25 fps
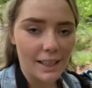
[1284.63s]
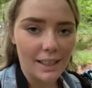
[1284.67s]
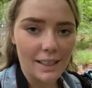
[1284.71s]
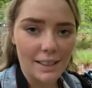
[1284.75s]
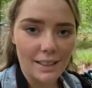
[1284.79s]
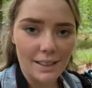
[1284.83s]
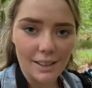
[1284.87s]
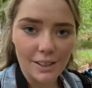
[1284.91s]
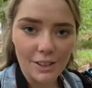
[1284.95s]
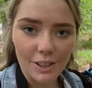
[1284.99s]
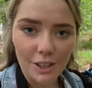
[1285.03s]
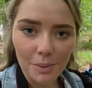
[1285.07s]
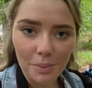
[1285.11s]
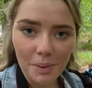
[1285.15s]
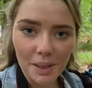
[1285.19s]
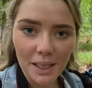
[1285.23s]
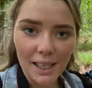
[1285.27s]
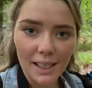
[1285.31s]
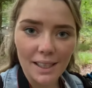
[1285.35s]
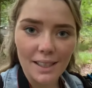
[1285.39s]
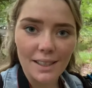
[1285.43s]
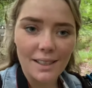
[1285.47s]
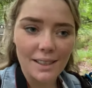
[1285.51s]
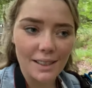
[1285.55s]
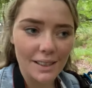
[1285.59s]
is the
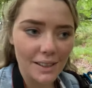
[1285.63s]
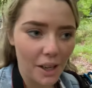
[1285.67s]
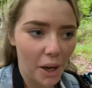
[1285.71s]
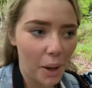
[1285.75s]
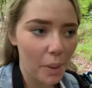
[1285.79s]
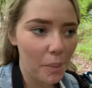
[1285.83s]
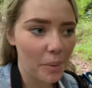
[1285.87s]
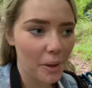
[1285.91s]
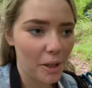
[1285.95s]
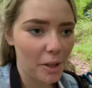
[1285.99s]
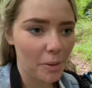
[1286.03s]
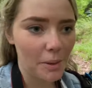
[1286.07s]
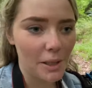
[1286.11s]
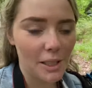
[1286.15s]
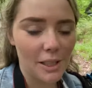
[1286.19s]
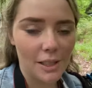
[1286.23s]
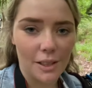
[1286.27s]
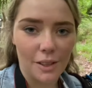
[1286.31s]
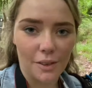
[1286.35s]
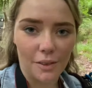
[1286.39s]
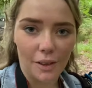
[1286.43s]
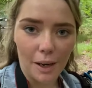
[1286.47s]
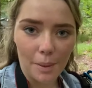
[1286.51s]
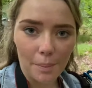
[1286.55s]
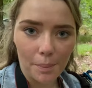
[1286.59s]
GPS did not bring me to
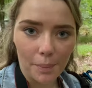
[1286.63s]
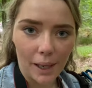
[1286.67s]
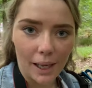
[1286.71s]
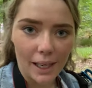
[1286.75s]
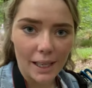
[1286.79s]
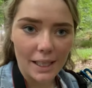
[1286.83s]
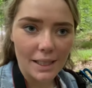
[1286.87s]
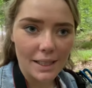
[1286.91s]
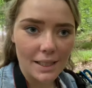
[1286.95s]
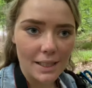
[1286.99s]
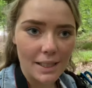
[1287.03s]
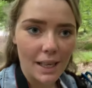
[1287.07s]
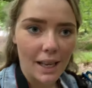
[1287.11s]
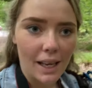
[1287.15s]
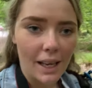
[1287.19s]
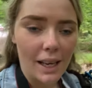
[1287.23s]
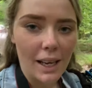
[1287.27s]
the right place.